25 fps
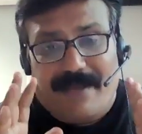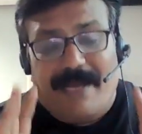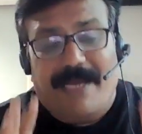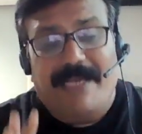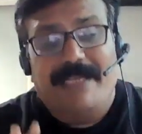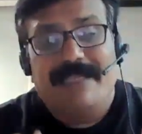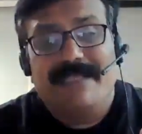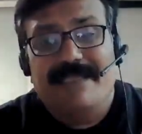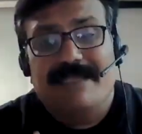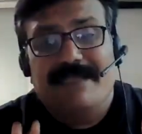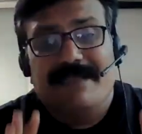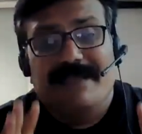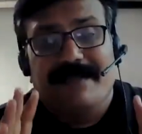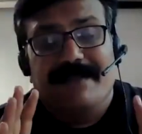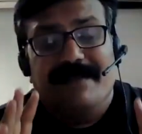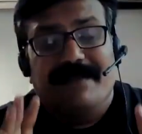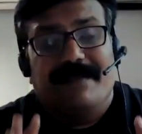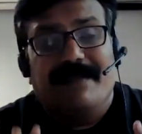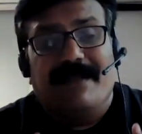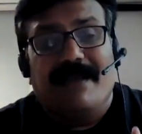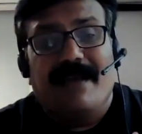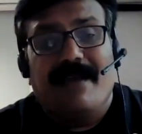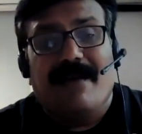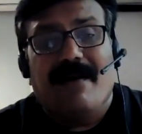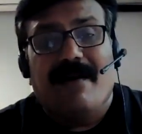Guys,
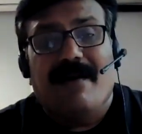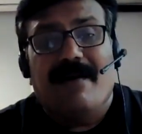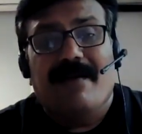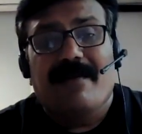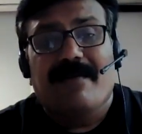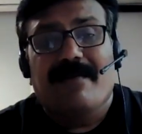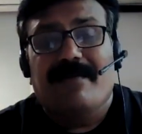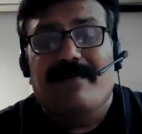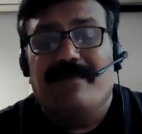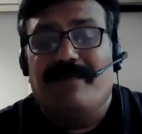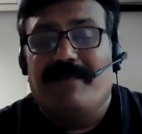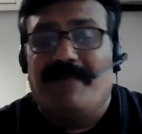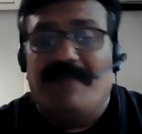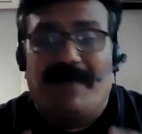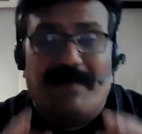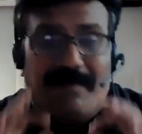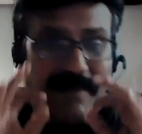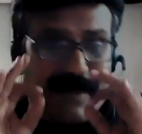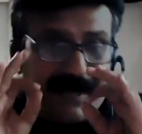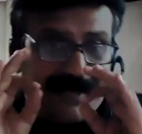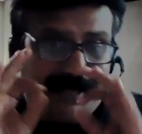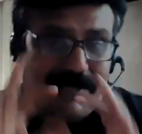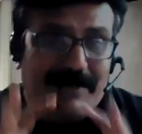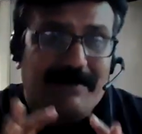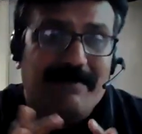there are the
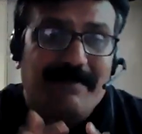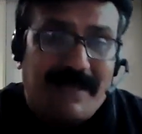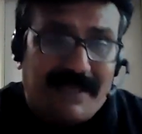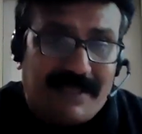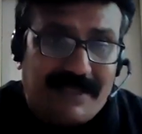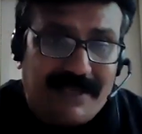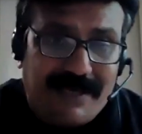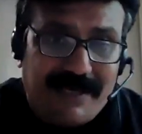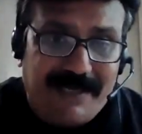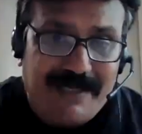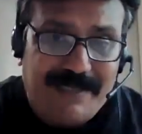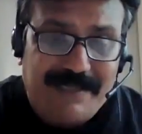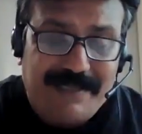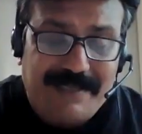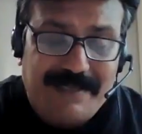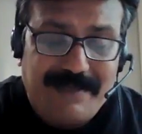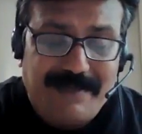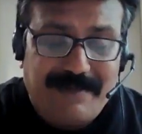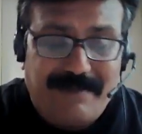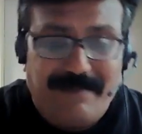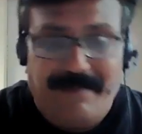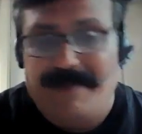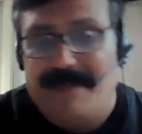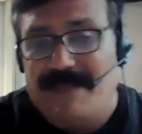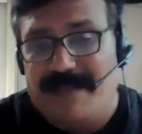best
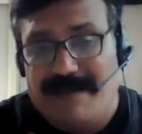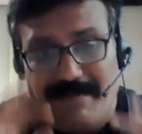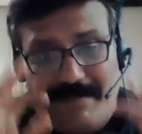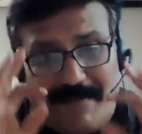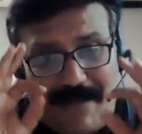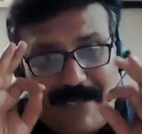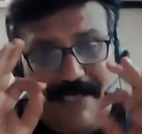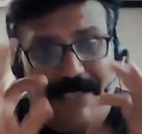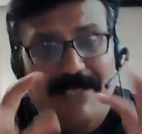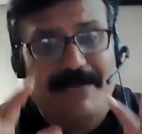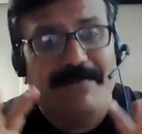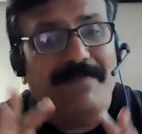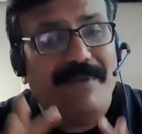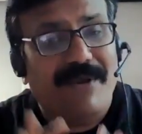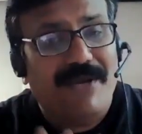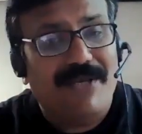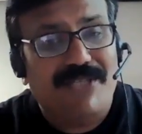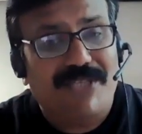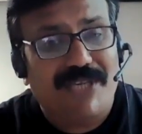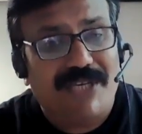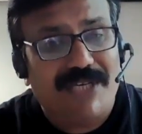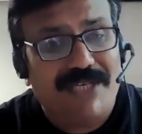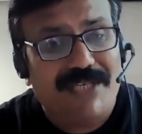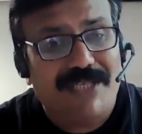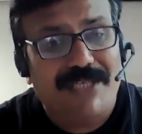methods, the best
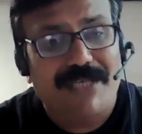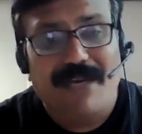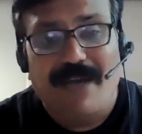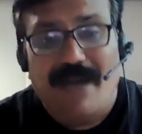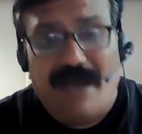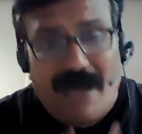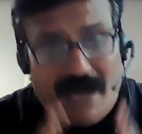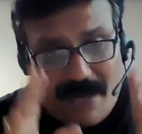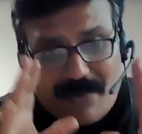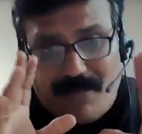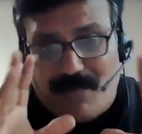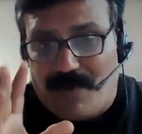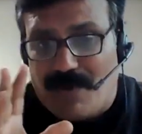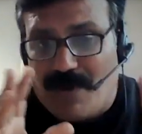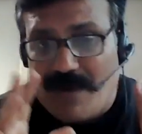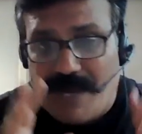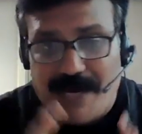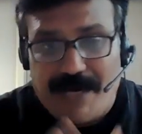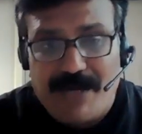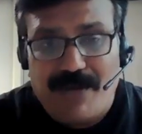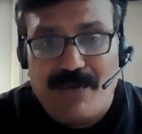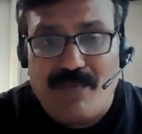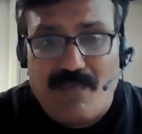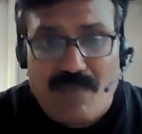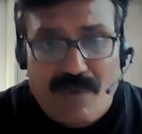project. I would
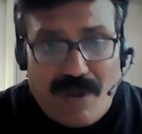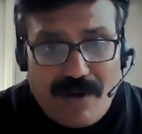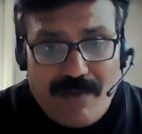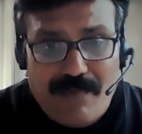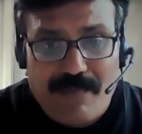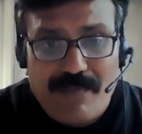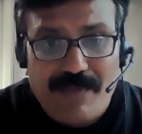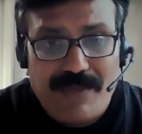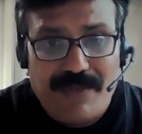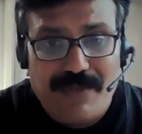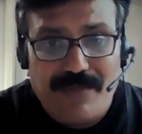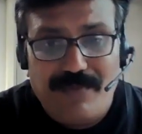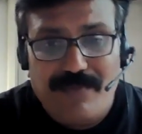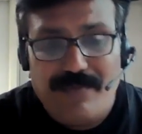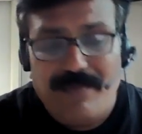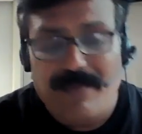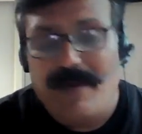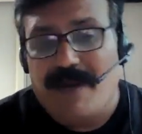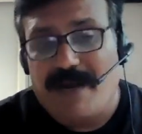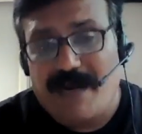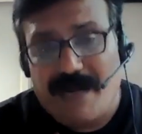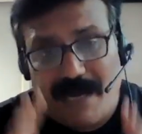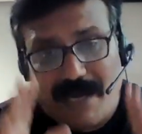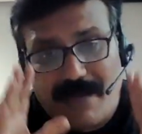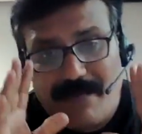like to work with you
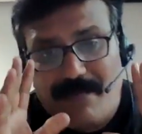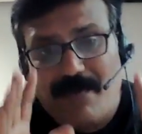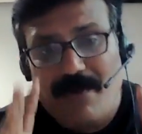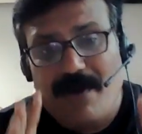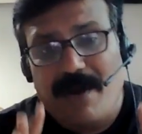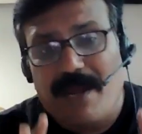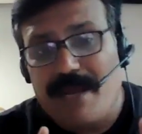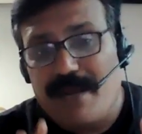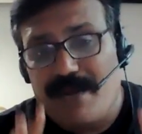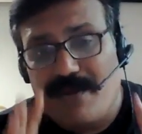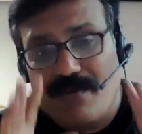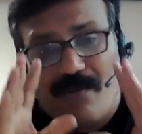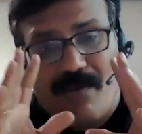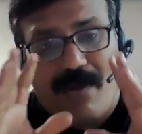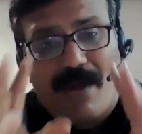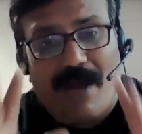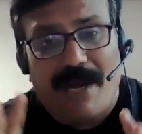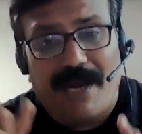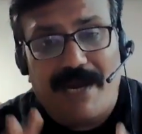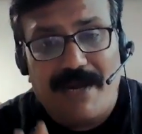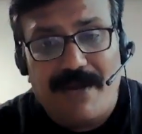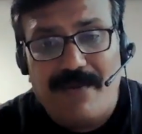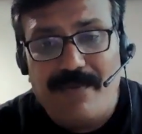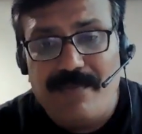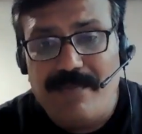and I would like to
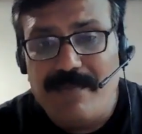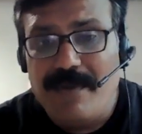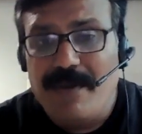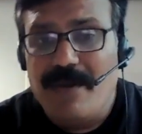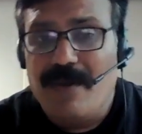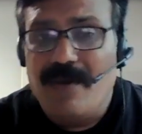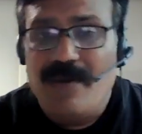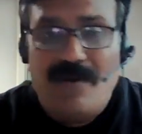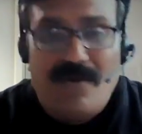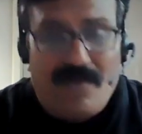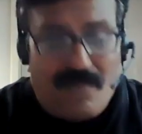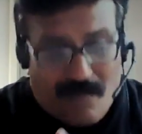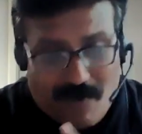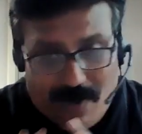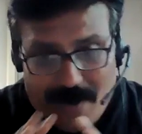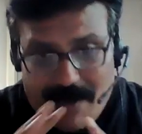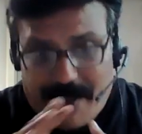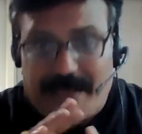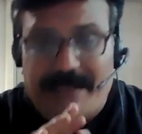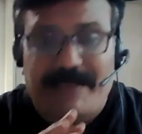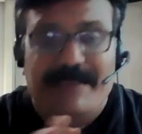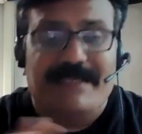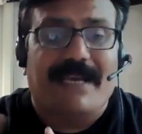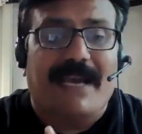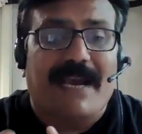guide you
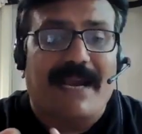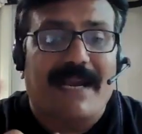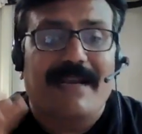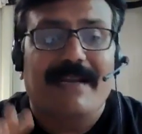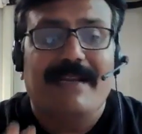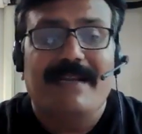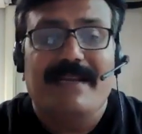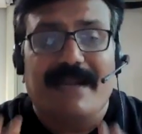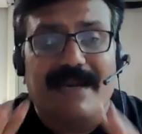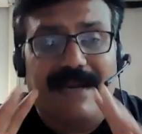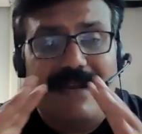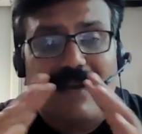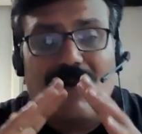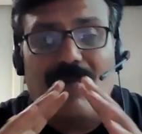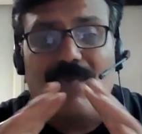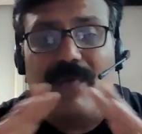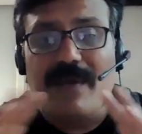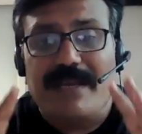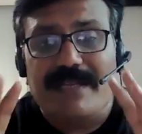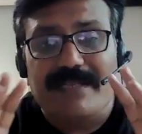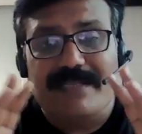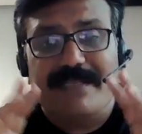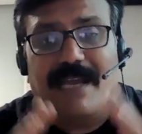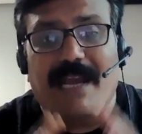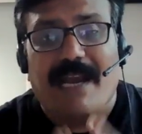what exactly and how
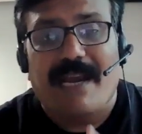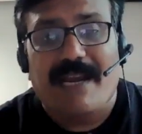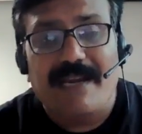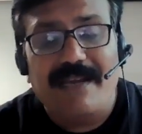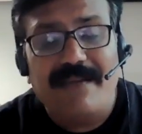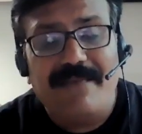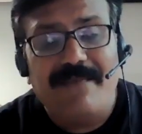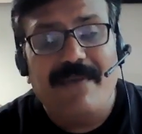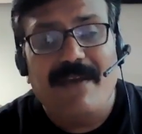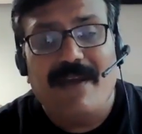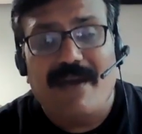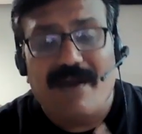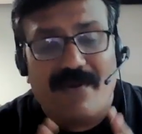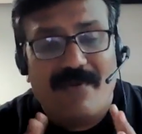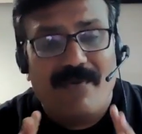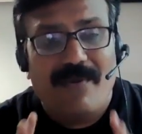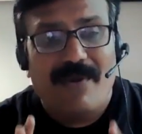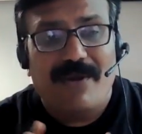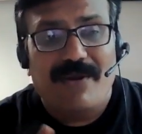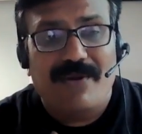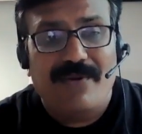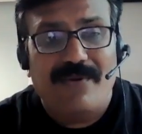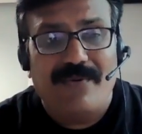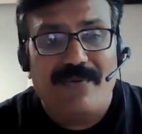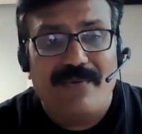exactly we are
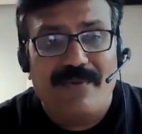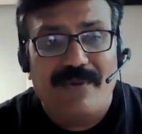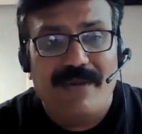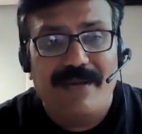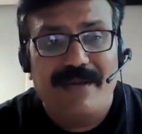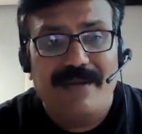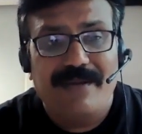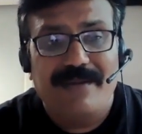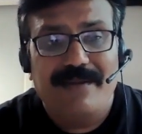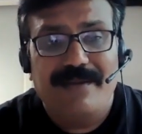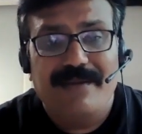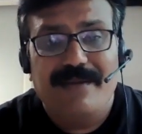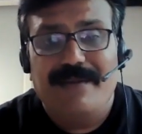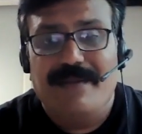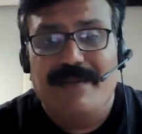going to do it.